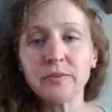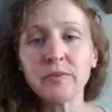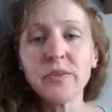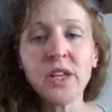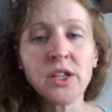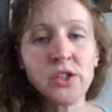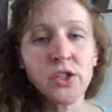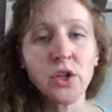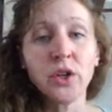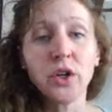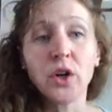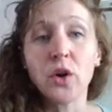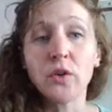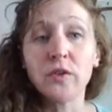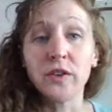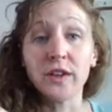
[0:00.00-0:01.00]
So the
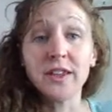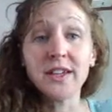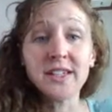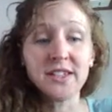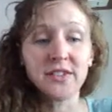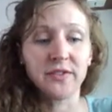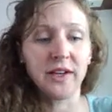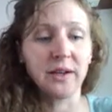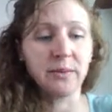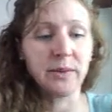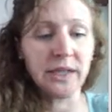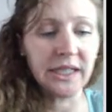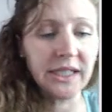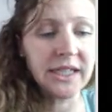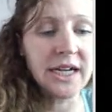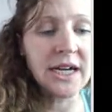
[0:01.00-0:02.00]
code for this
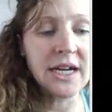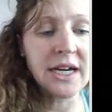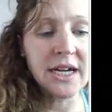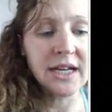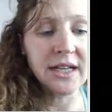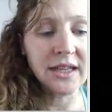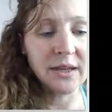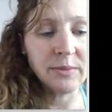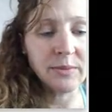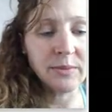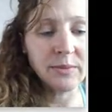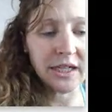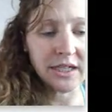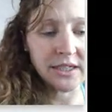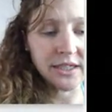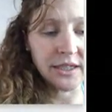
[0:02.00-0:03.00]
family, let me
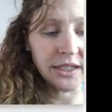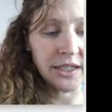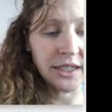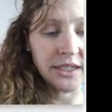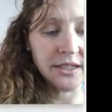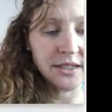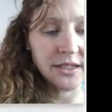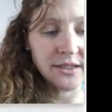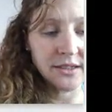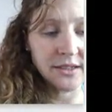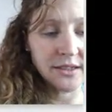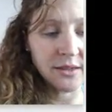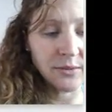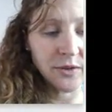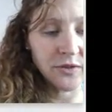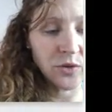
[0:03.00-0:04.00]
kind of delete
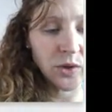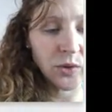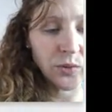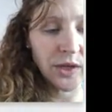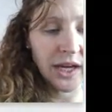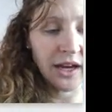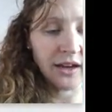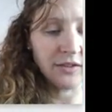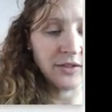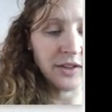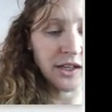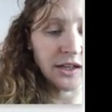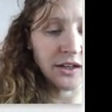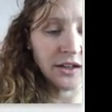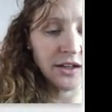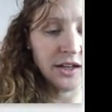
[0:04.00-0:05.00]
some of what we have
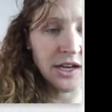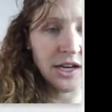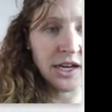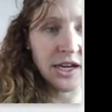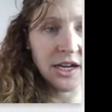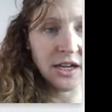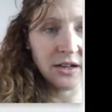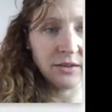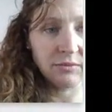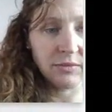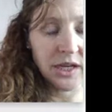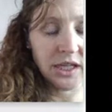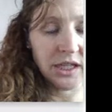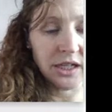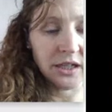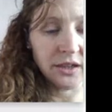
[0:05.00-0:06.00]
here,
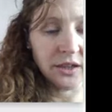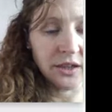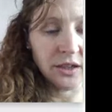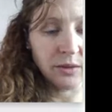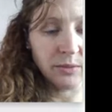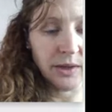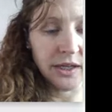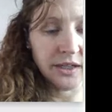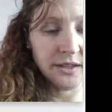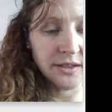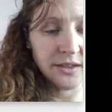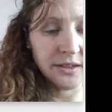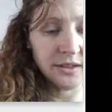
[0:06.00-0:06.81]
make it a little bit